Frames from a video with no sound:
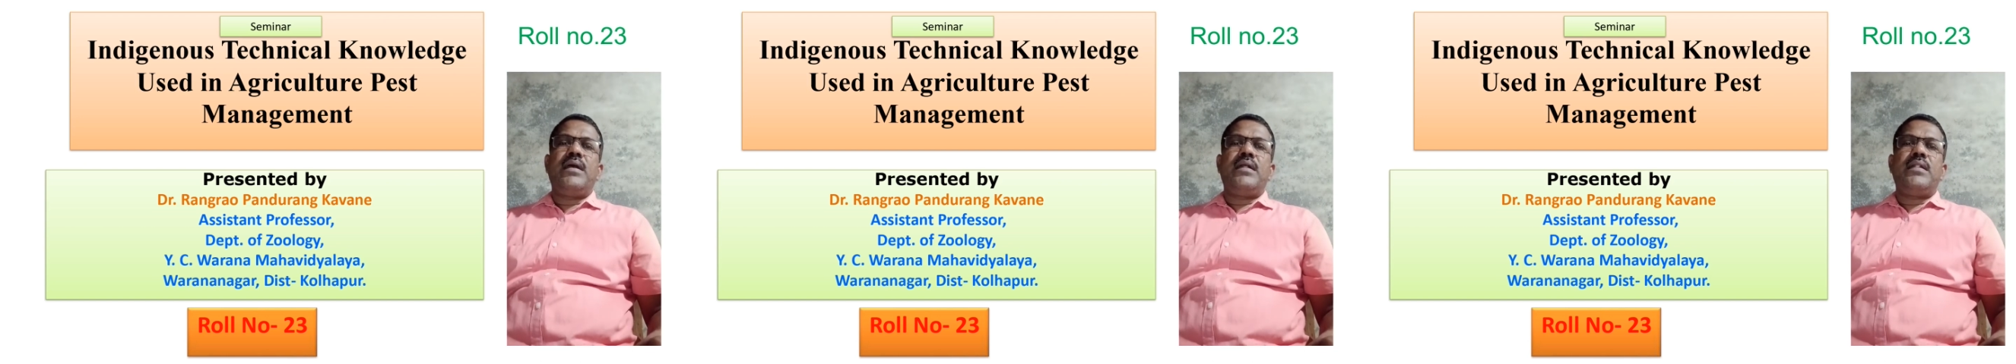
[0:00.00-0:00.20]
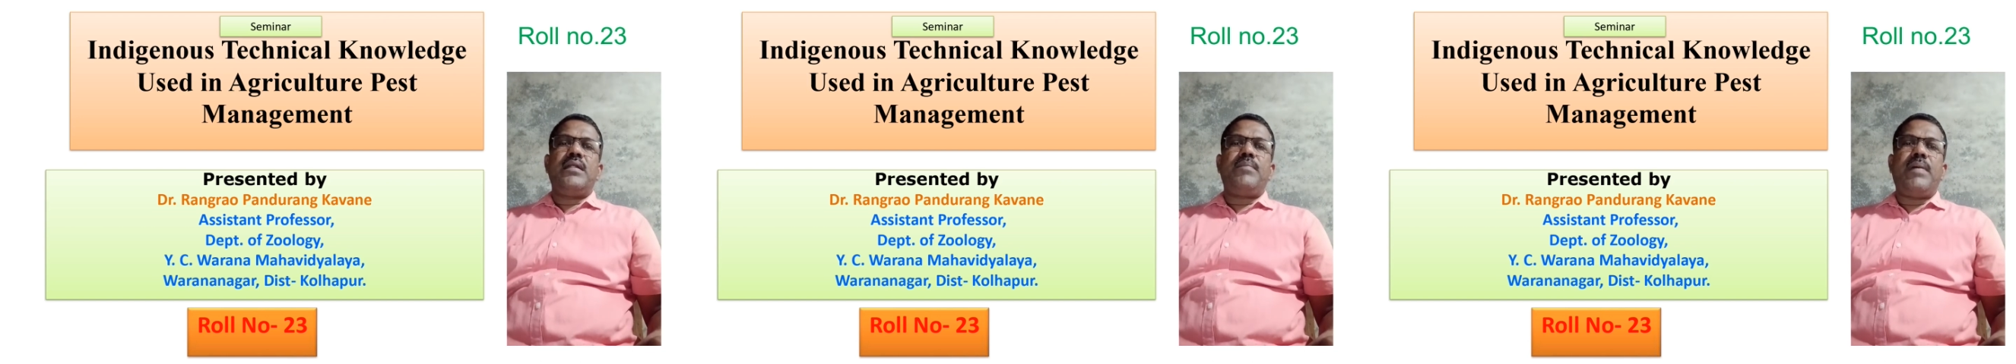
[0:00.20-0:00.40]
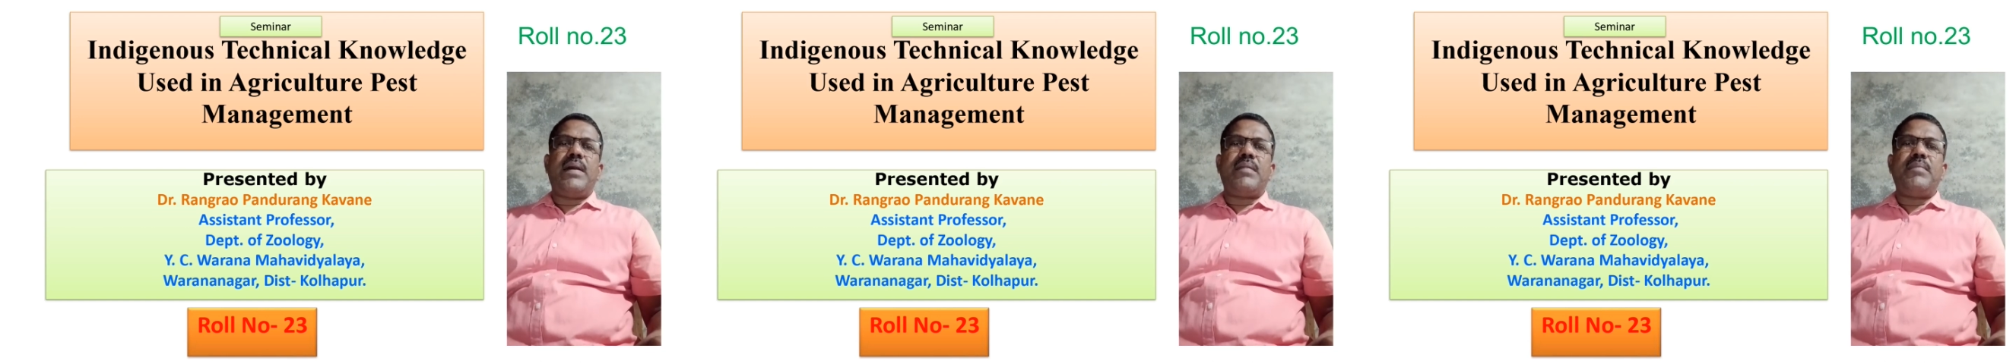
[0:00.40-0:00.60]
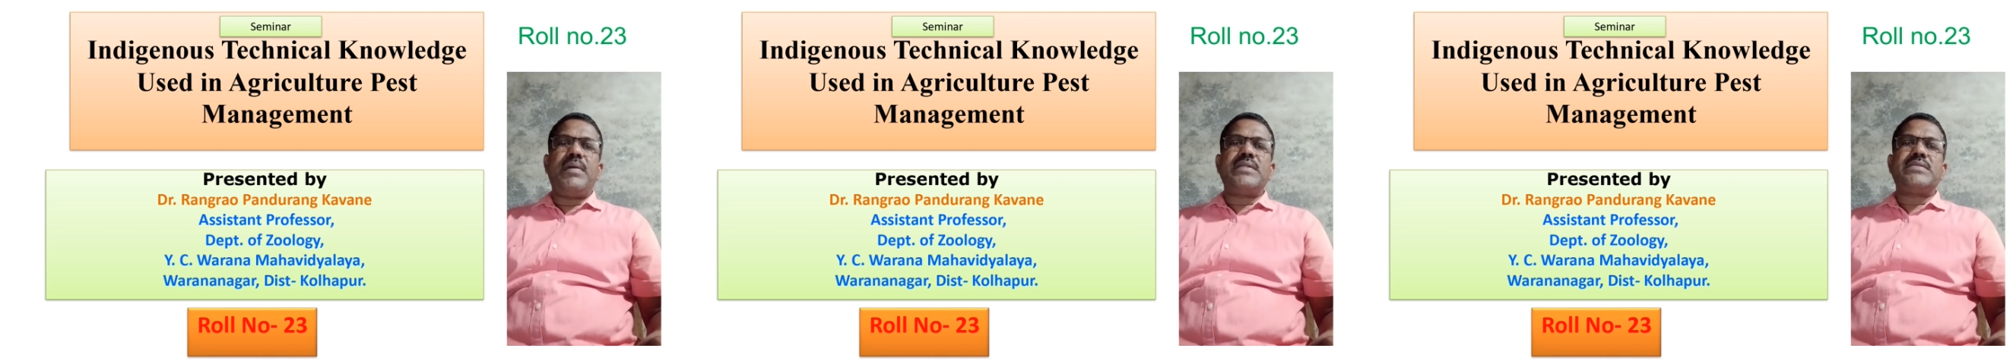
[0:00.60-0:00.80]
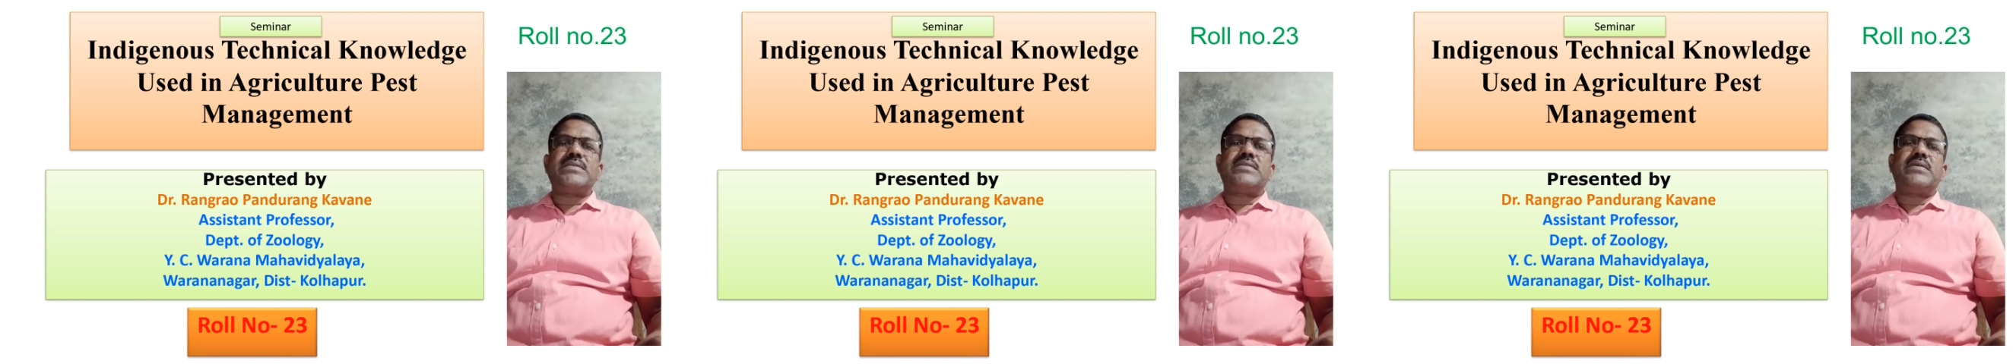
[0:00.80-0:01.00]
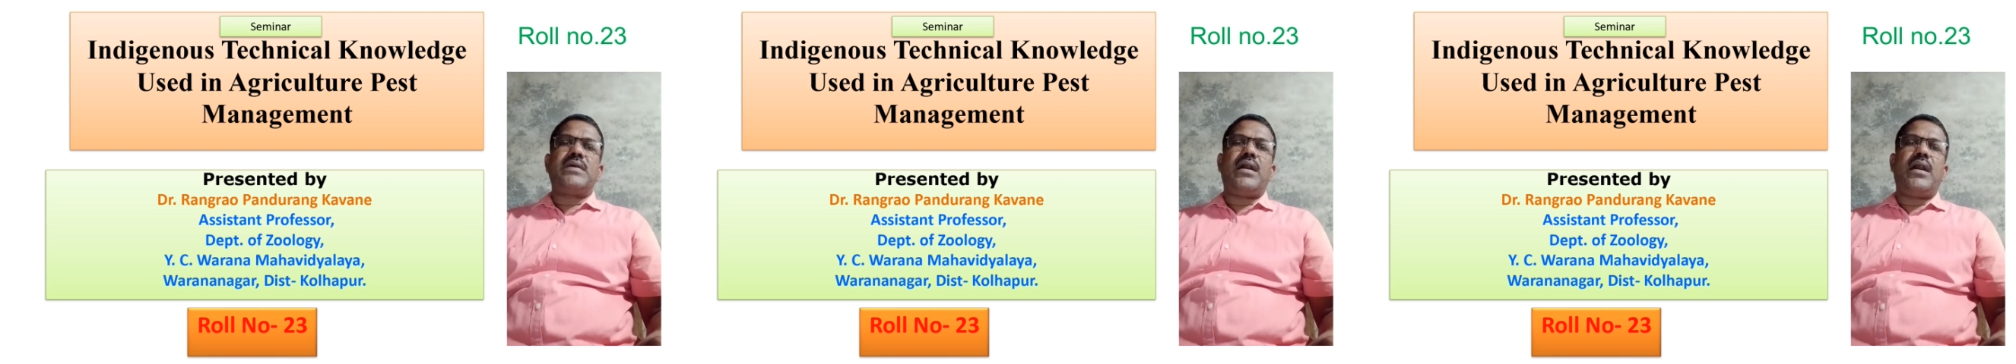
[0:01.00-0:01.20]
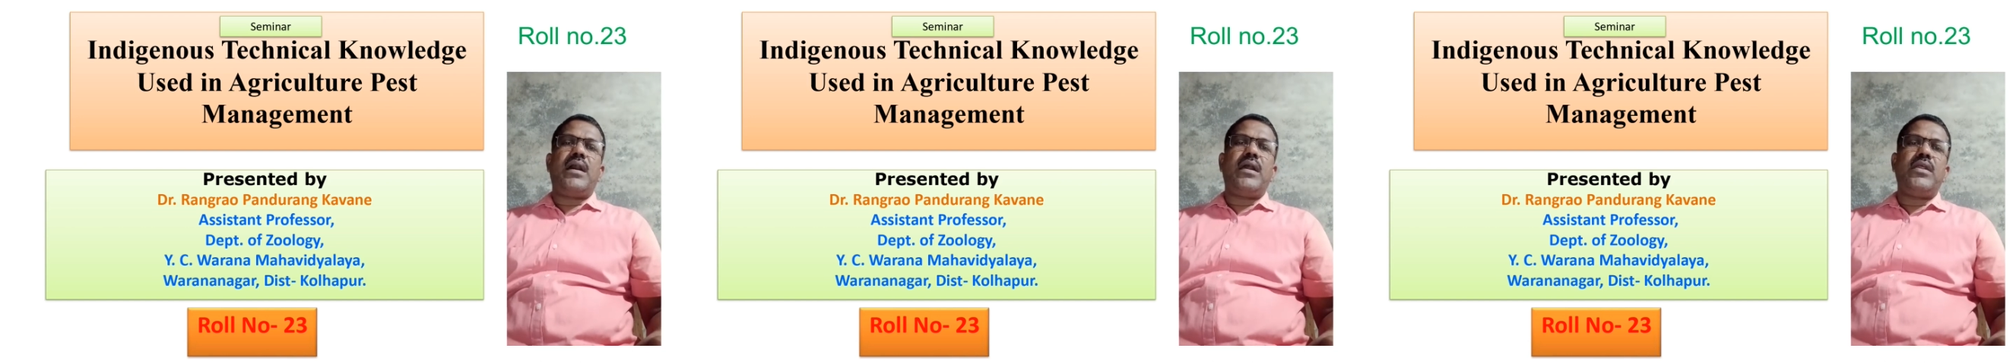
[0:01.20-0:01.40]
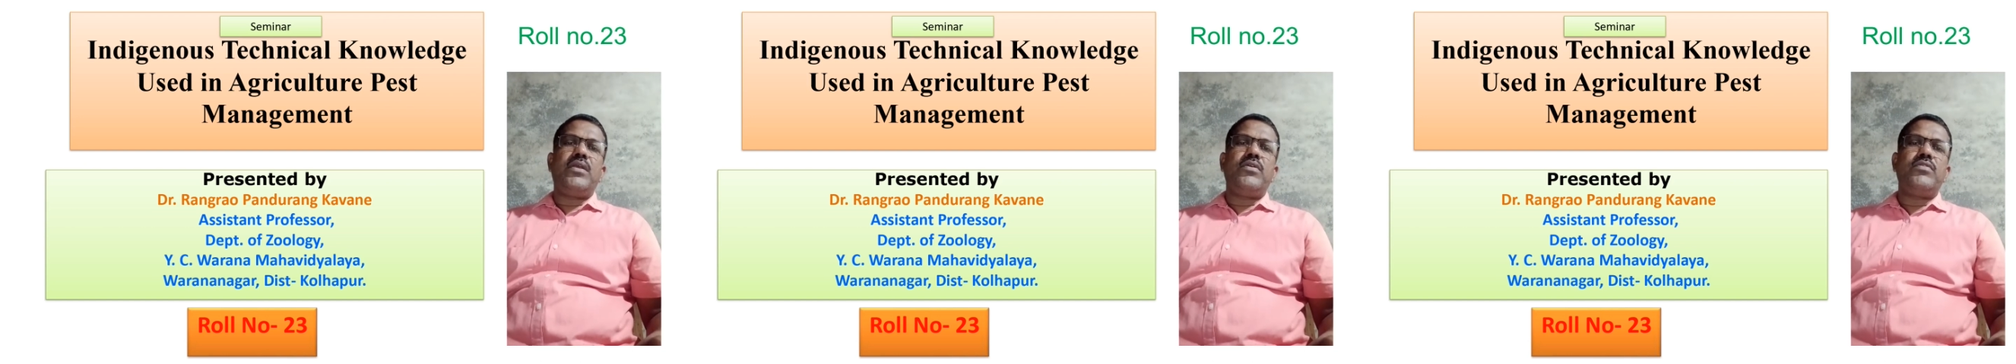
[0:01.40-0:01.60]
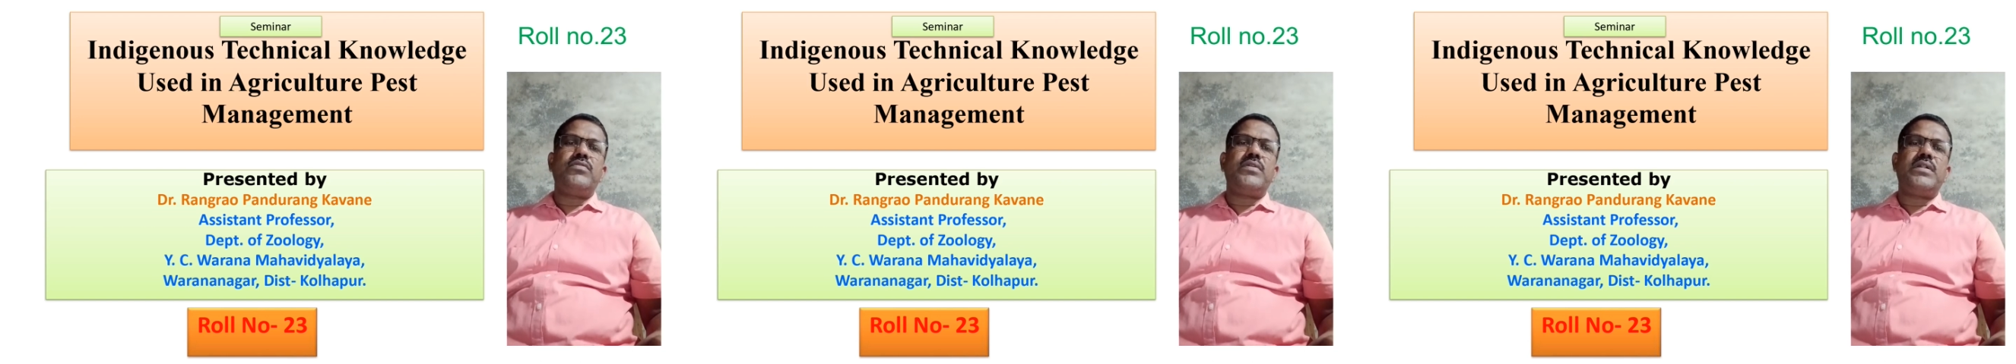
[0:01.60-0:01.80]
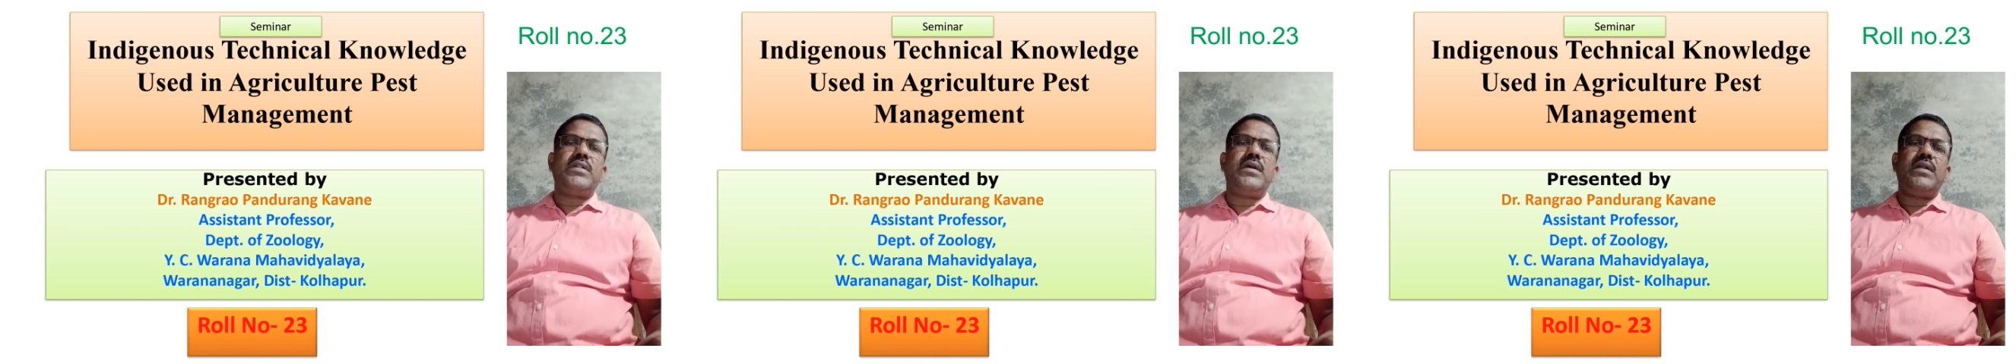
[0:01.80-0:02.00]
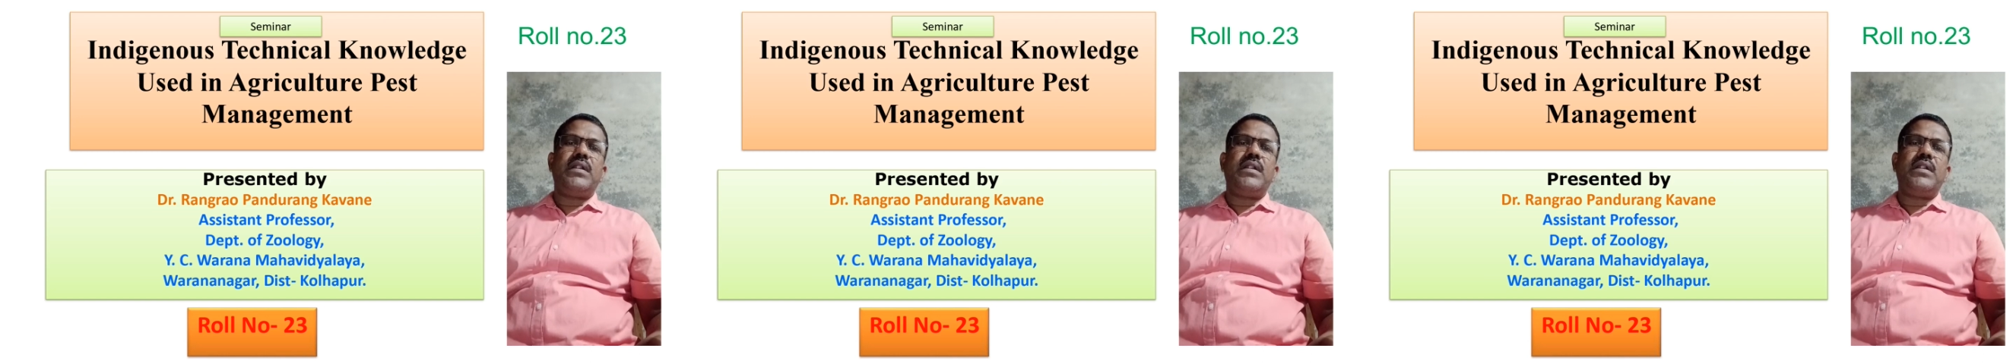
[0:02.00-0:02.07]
the farmers are used the